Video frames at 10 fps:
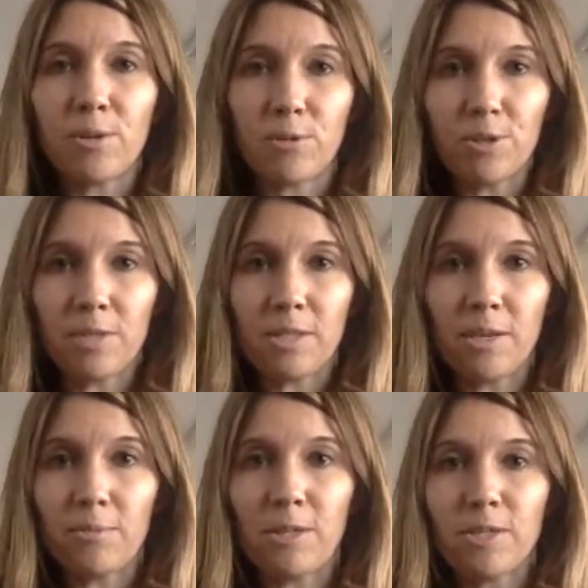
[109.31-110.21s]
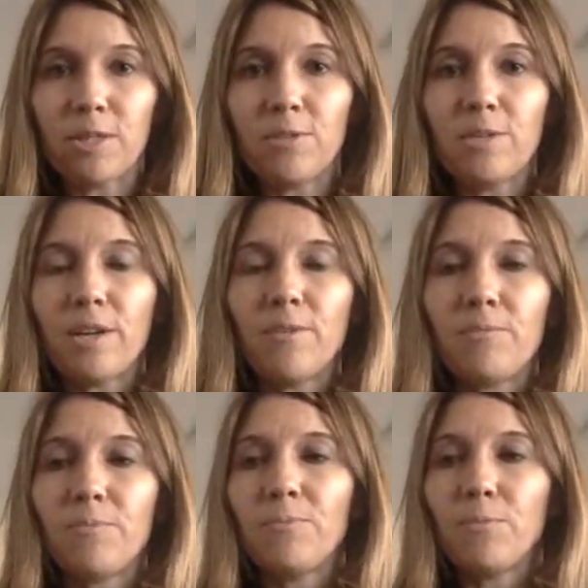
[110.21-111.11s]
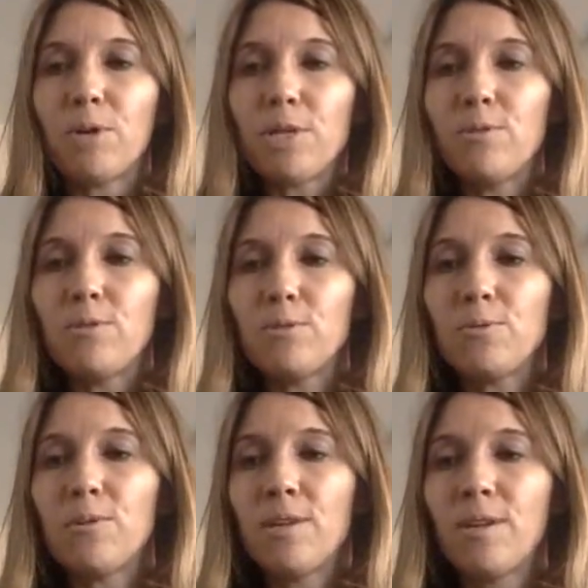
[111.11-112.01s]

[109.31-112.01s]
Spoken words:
or statement to yourself while you do